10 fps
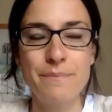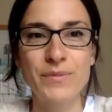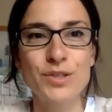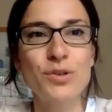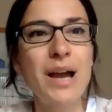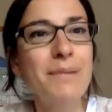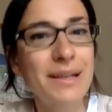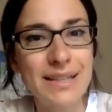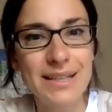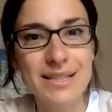So I'm
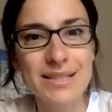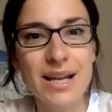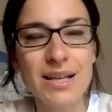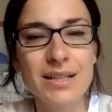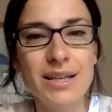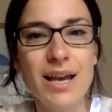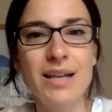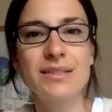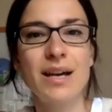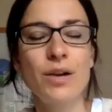Katherine Asrani,
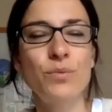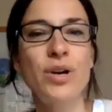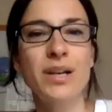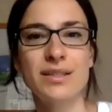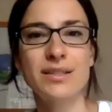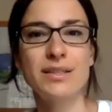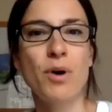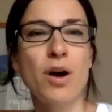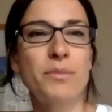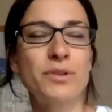and I work at the
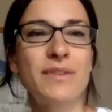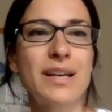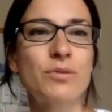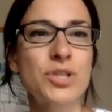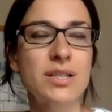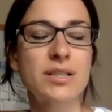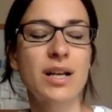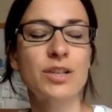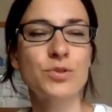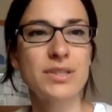Department of Languages and
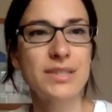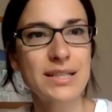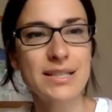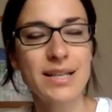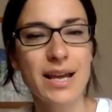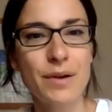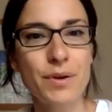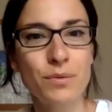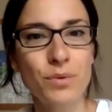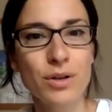Intercultural Studies at Heriot.